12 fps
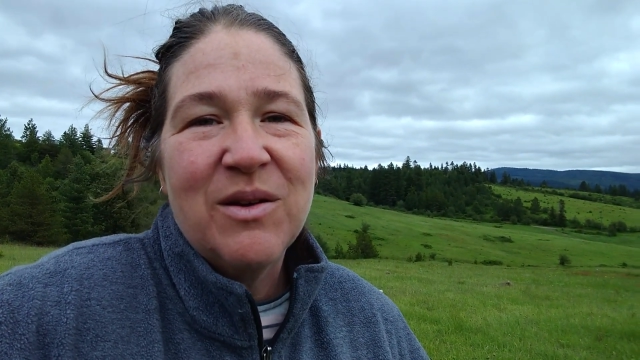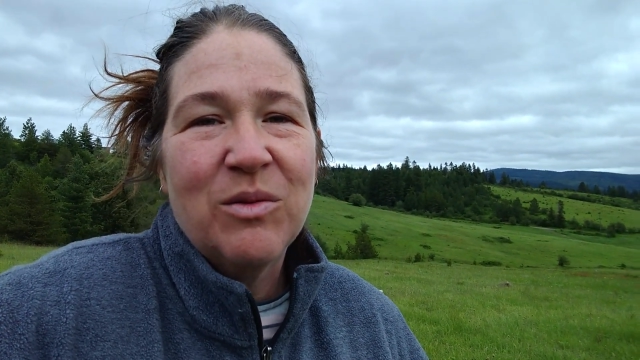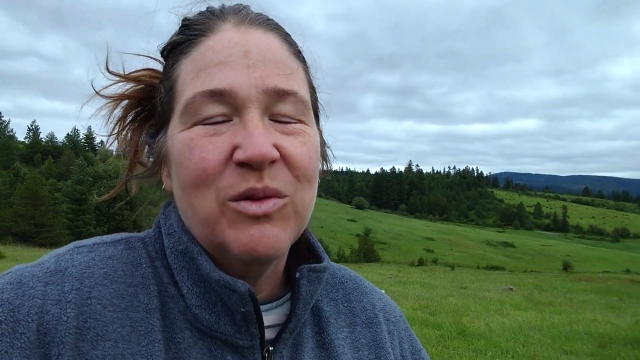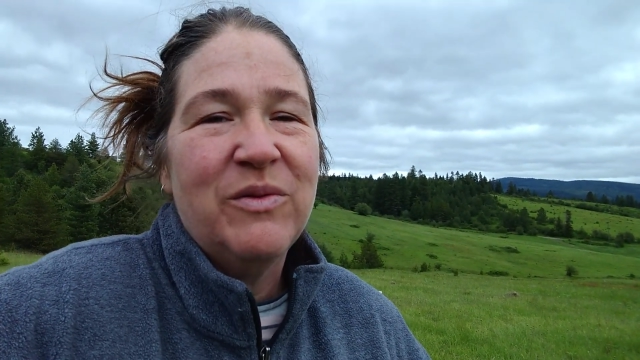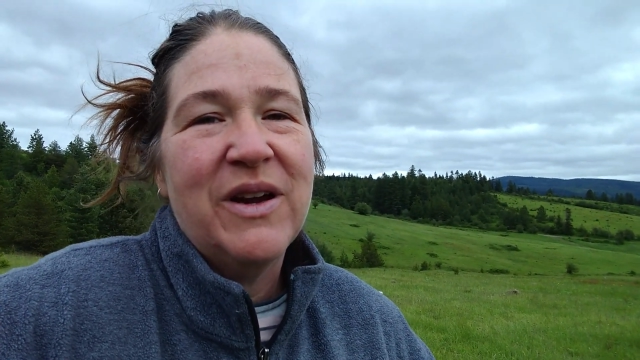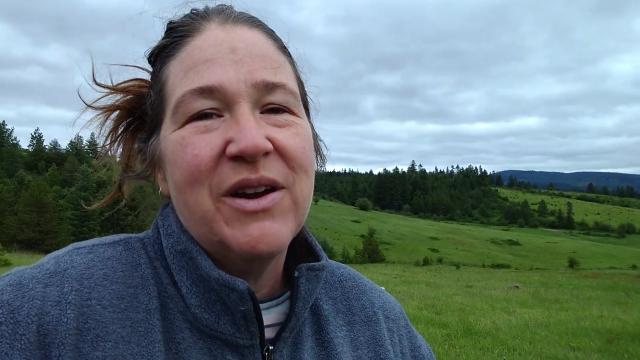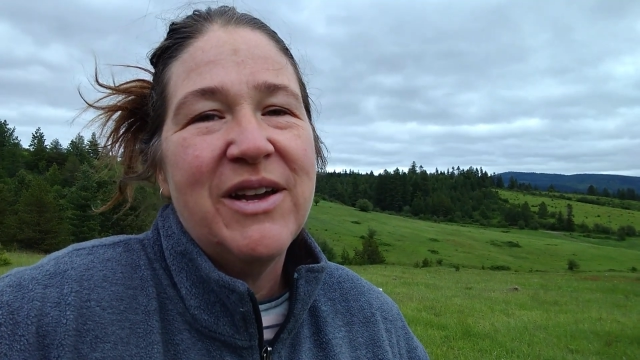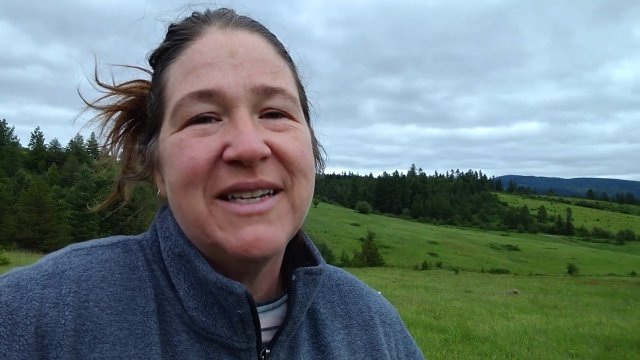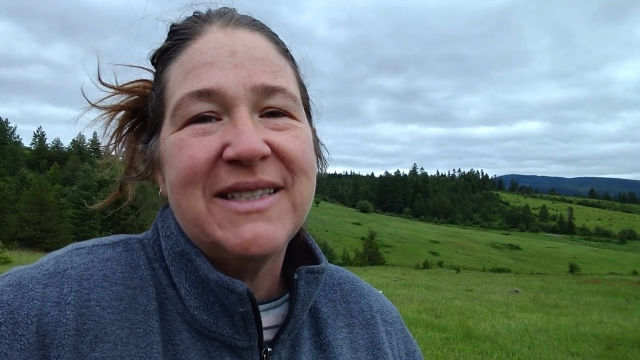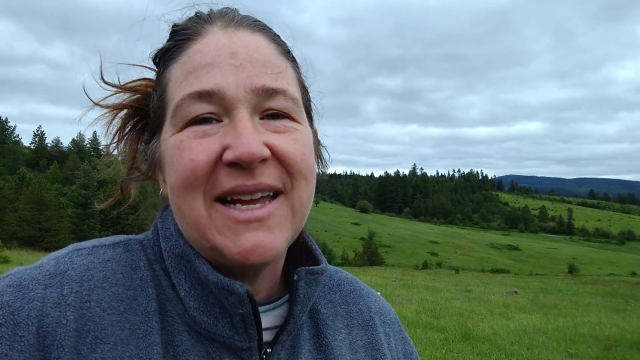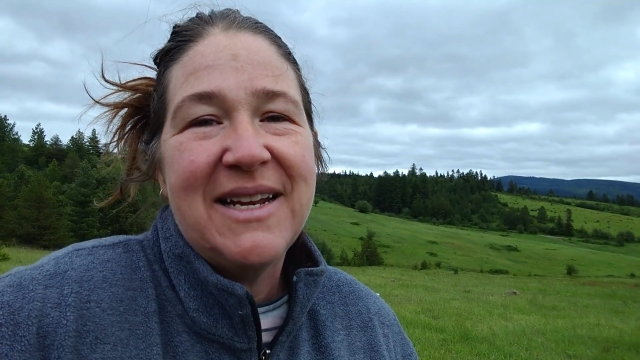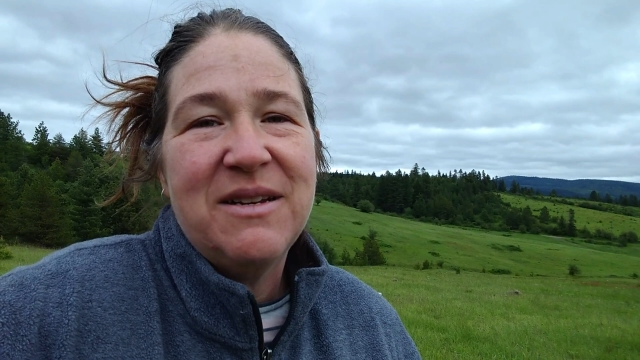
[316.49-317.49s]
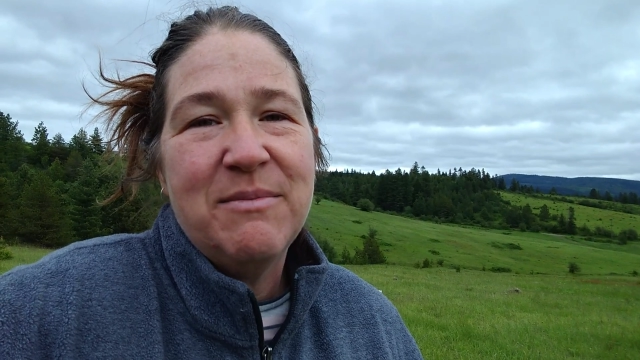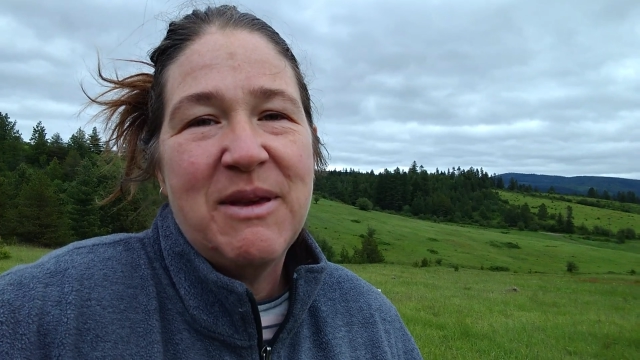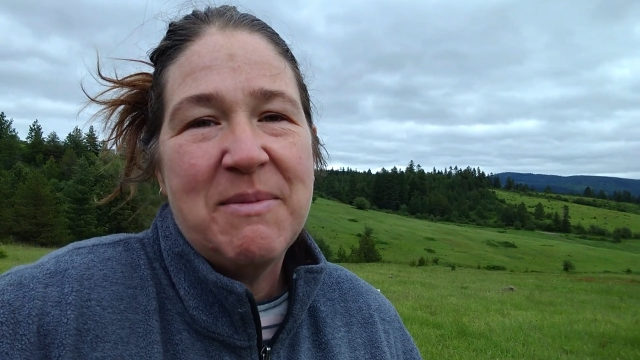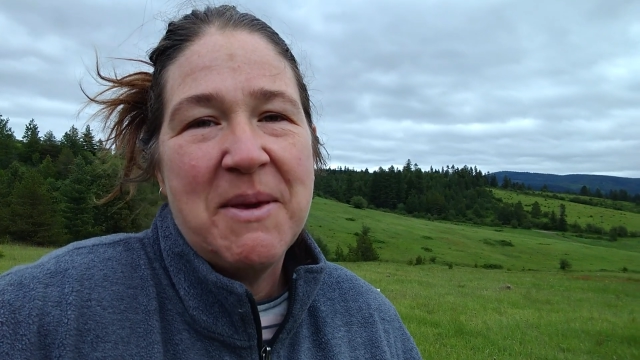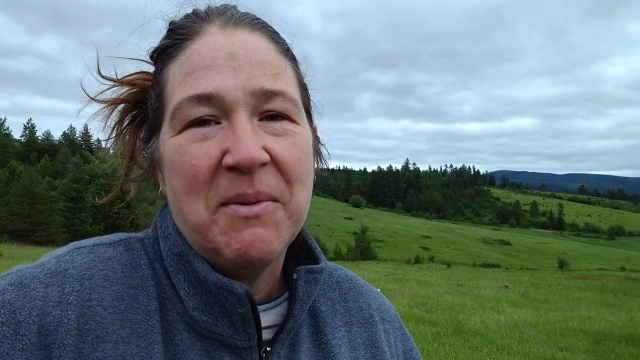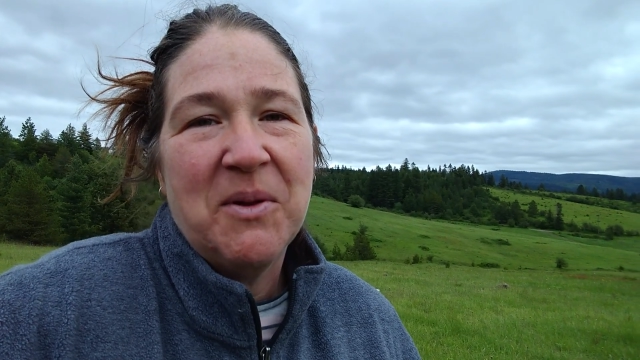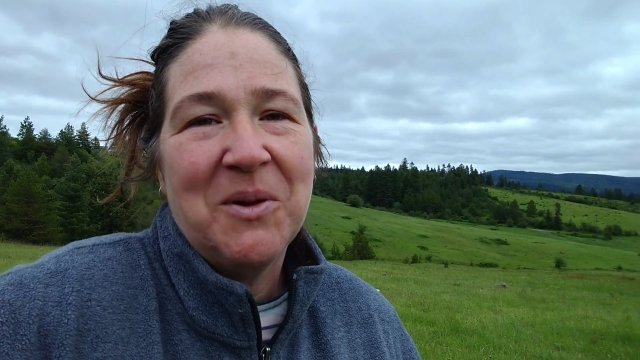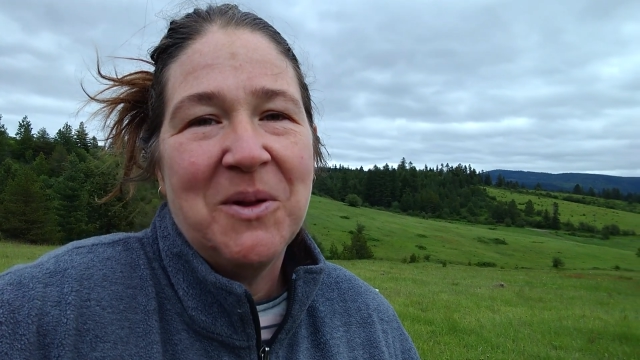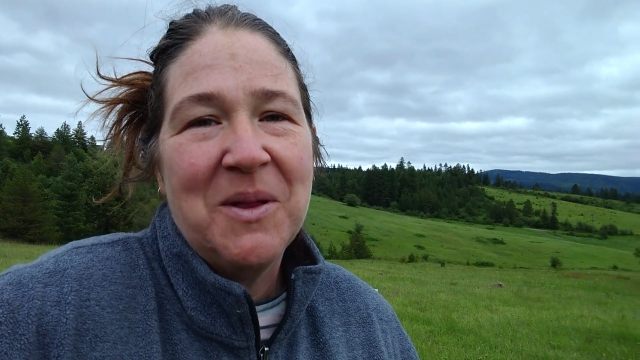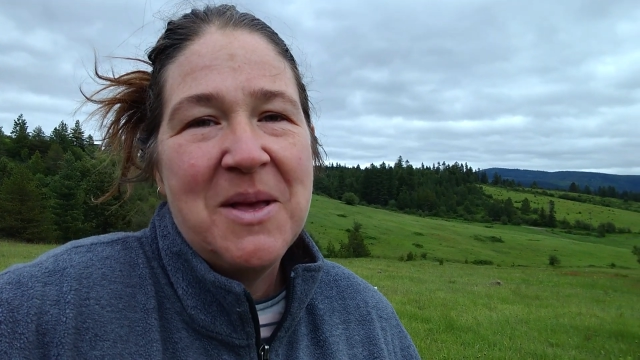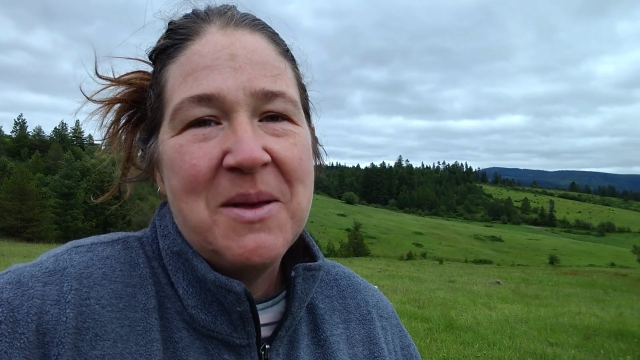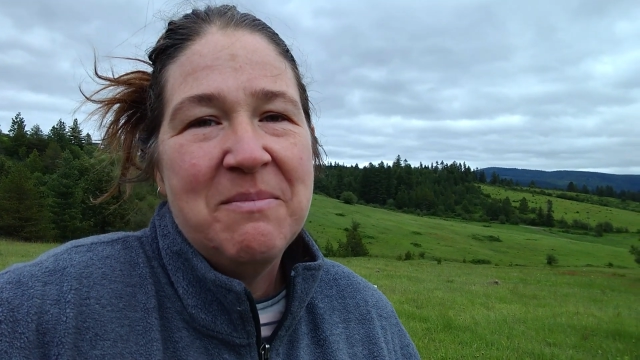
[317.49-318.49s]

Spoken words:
We're very excited to meet people,